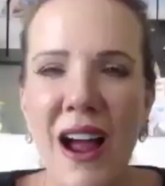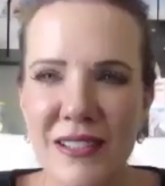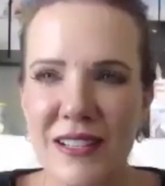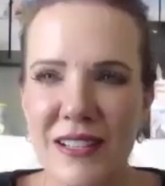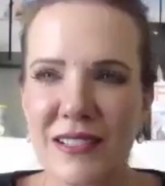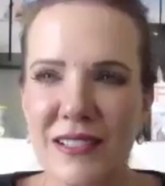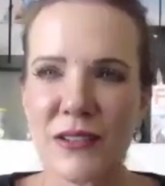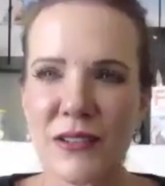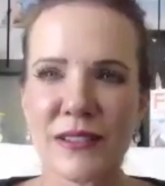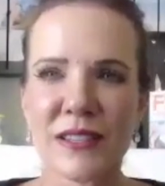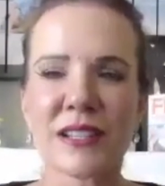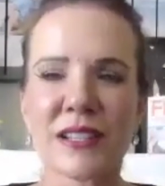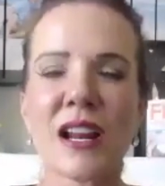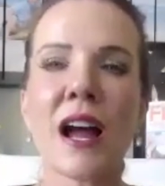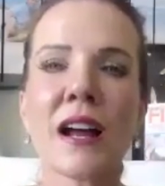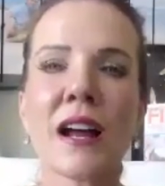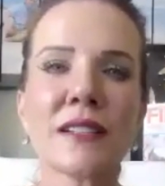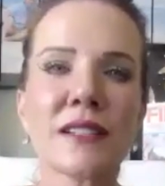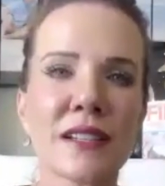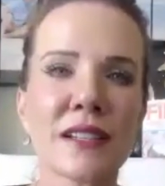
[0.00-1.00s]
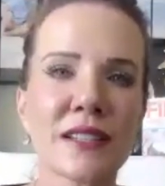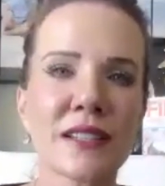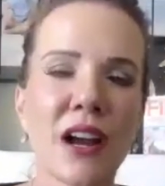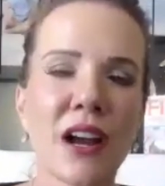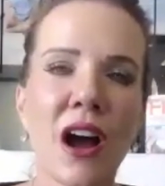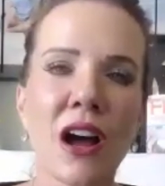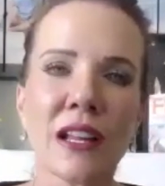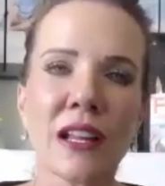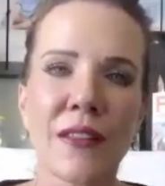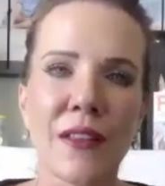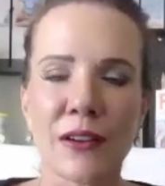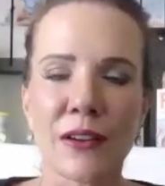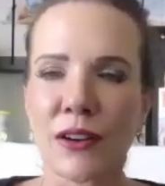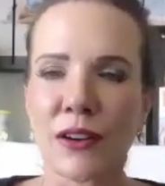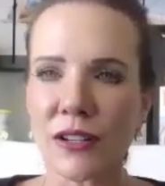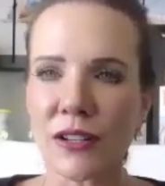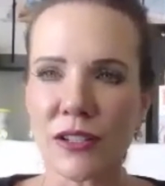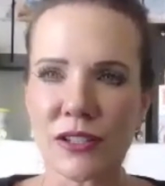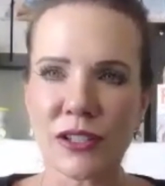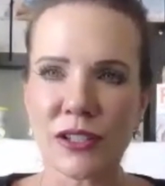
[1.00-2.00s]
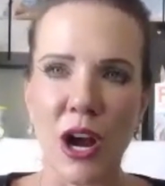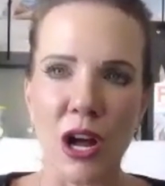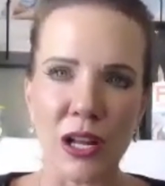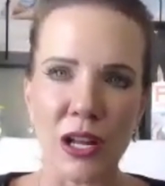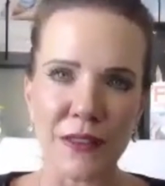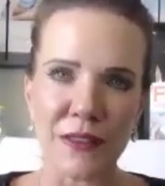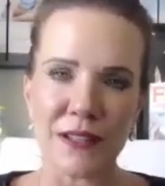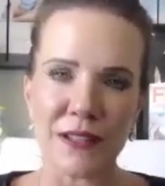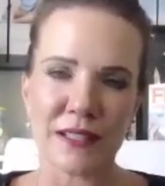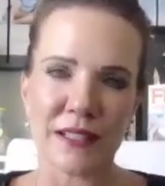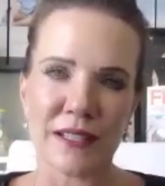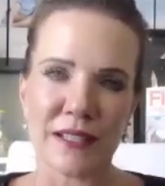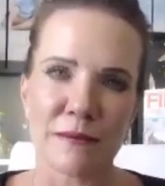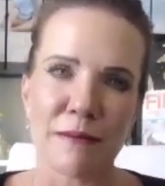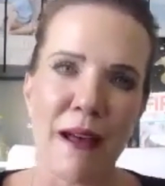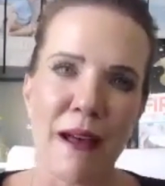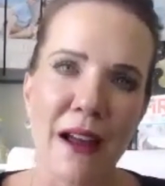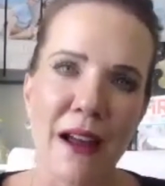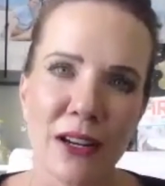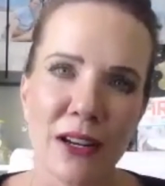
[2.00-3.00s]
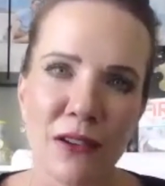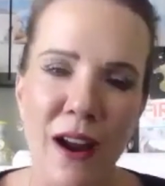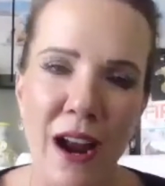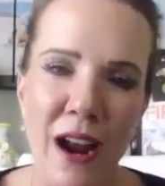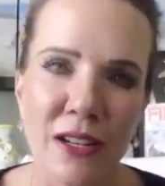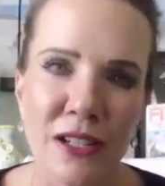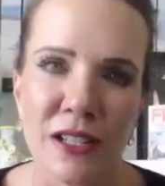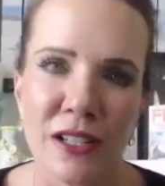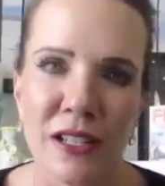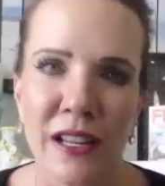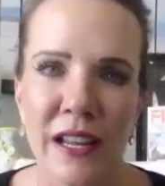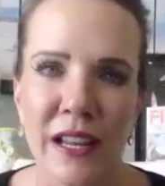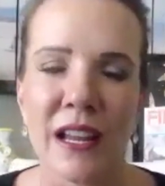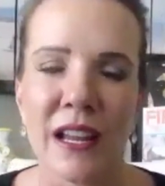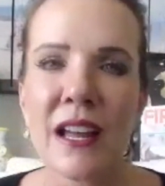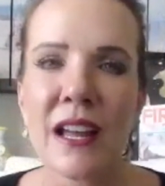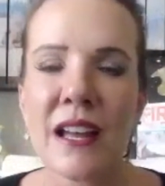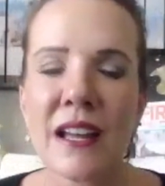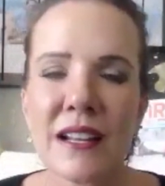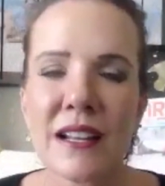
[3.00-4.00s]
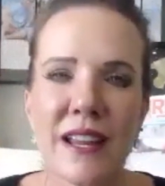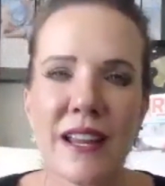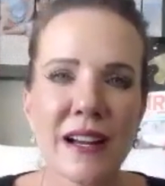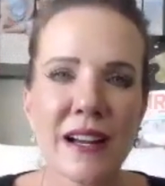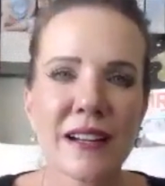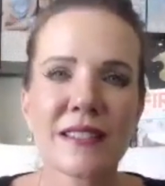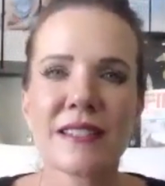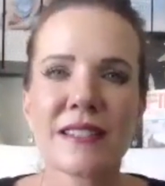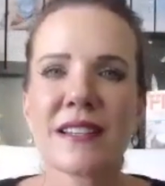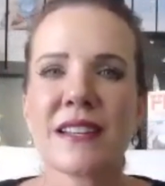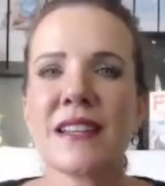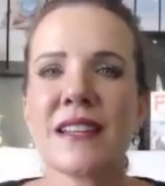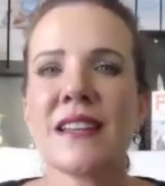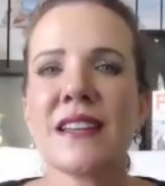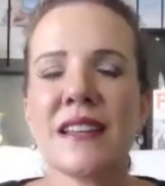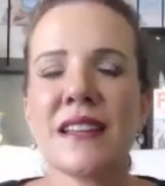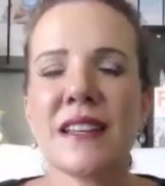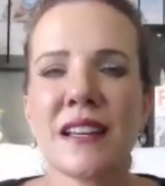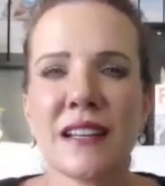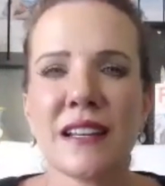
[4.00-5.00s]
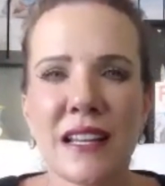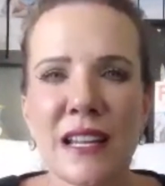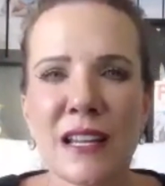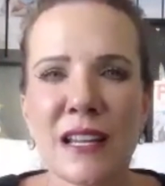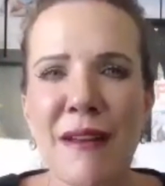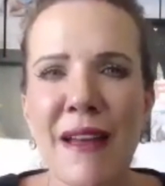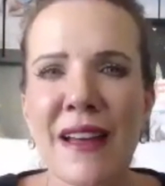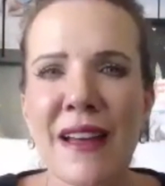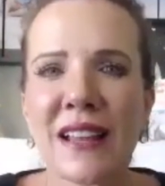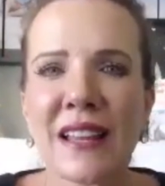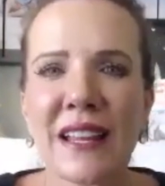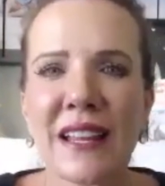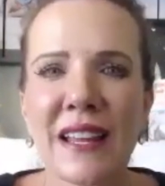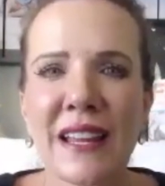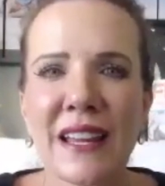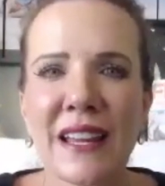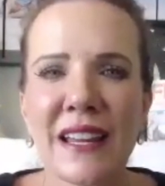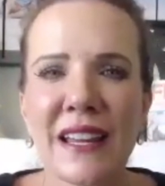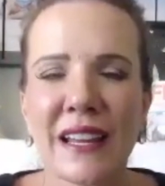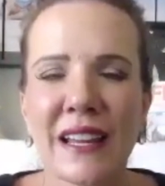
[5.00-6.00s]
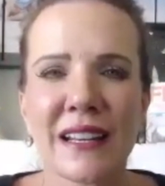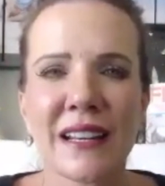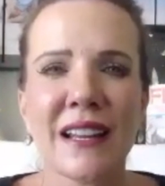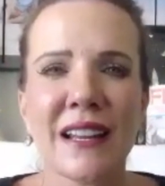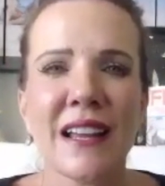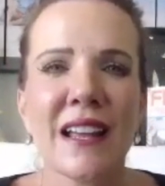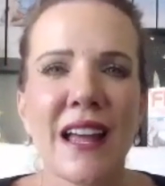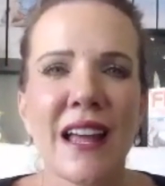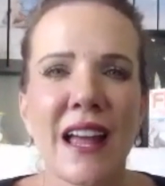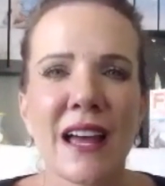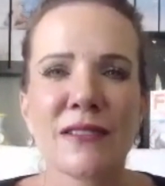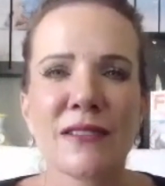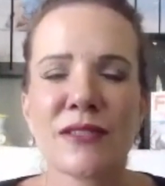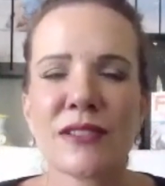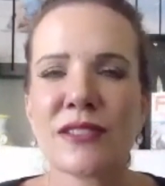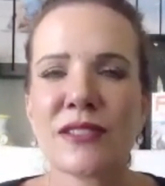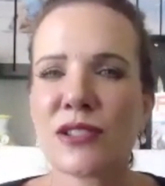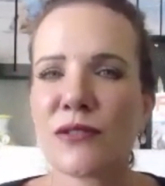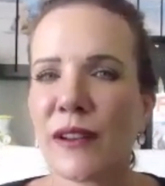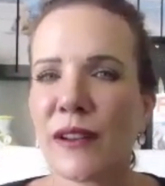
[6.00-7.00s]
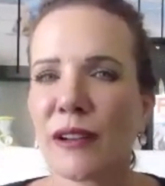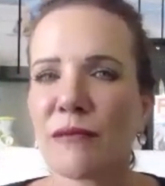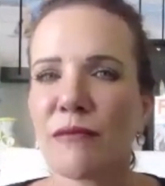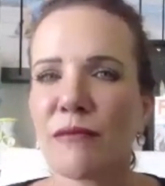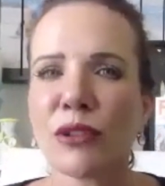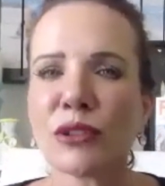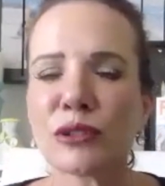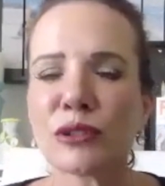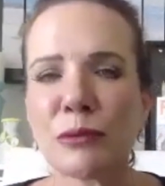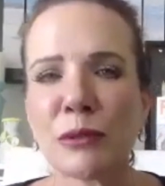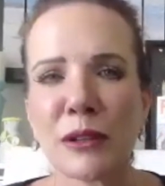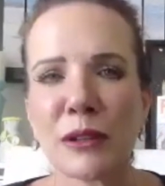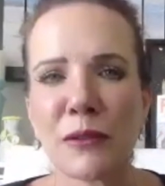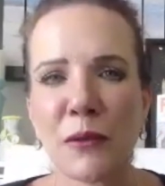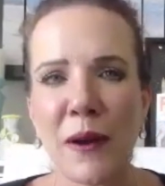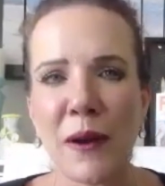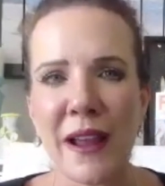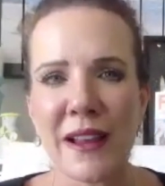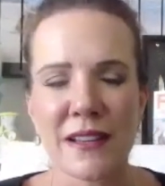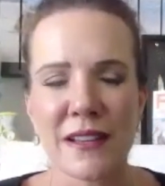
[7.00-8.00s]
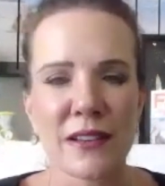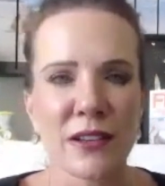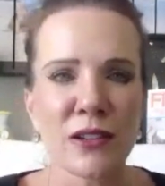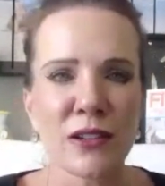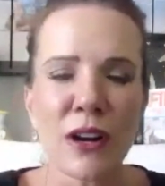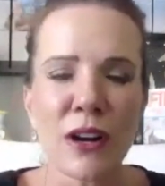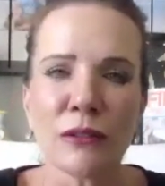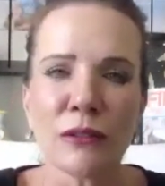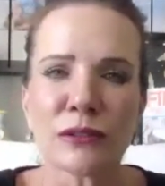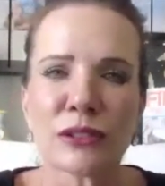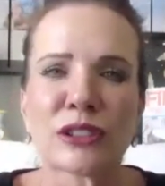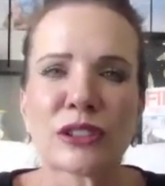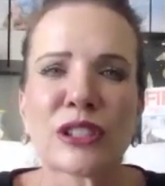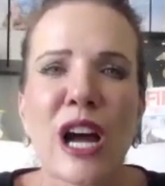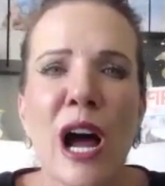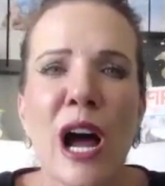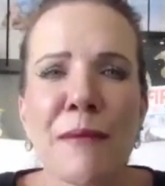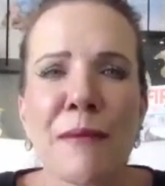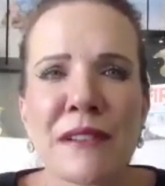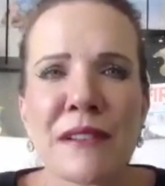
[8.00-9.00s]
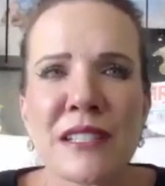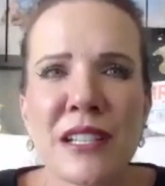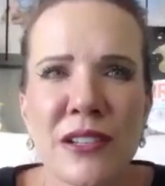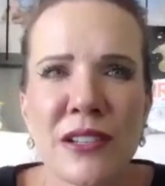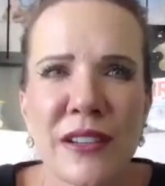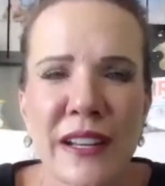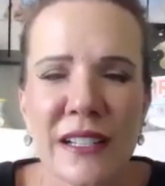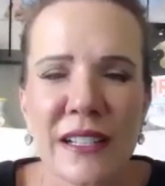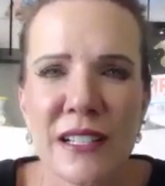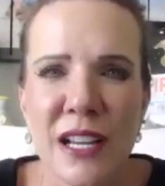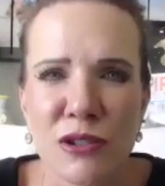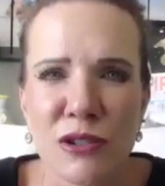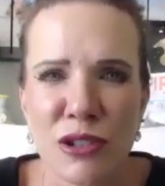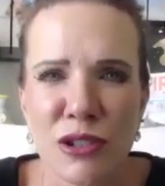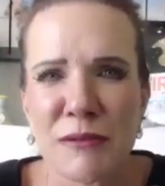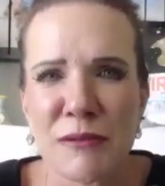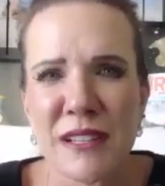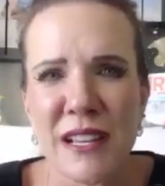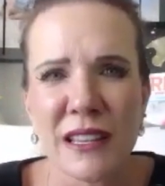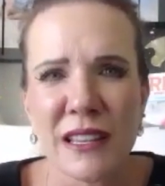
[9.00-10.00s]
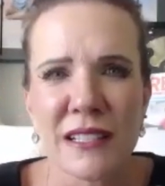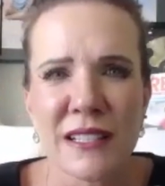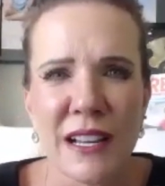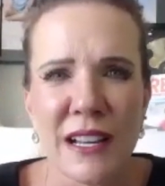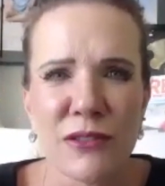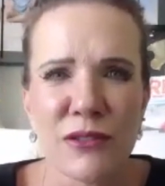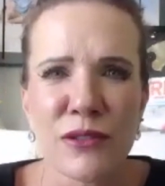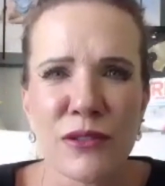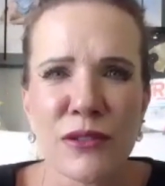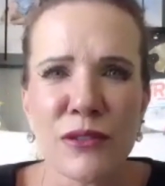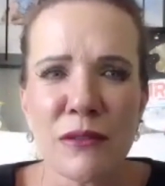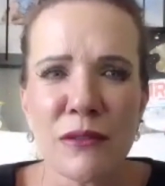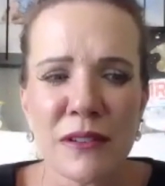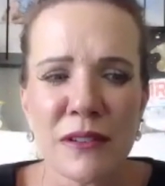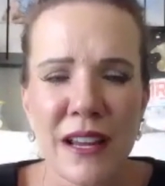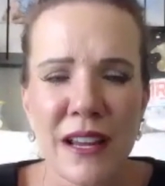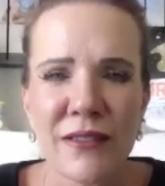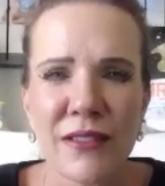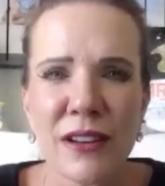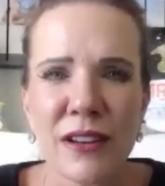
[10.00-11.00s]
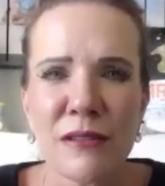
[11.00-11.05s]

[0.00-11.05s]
So it's not just calling them. You're not just calling these leads back. You're actually texting and emailing and just doing a multiple of ways. And you don't stop until you get in touch with them. Is that true, David?